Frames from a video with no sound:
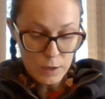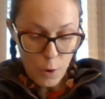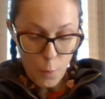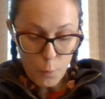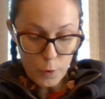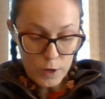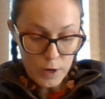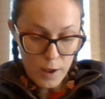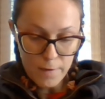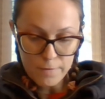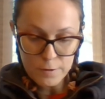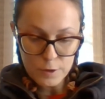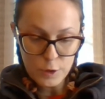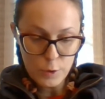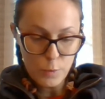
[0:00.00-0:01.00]

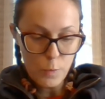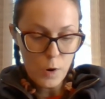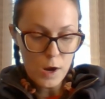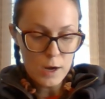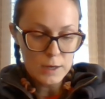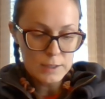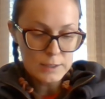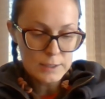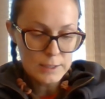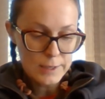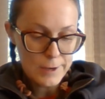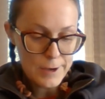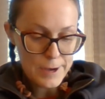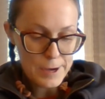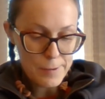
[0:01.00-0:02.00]
whatever you want.
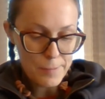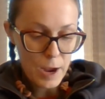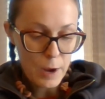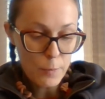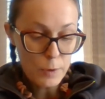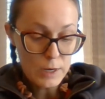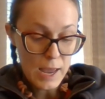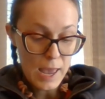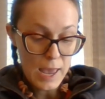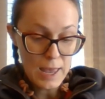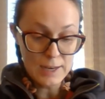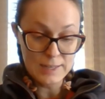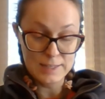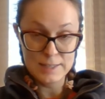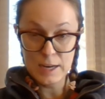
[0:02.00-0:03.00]
I went ahead
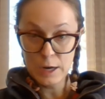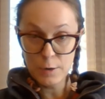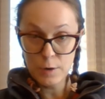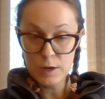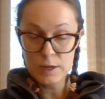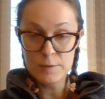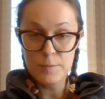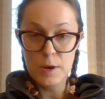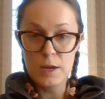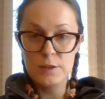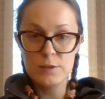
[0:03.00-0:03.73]
and decorated mine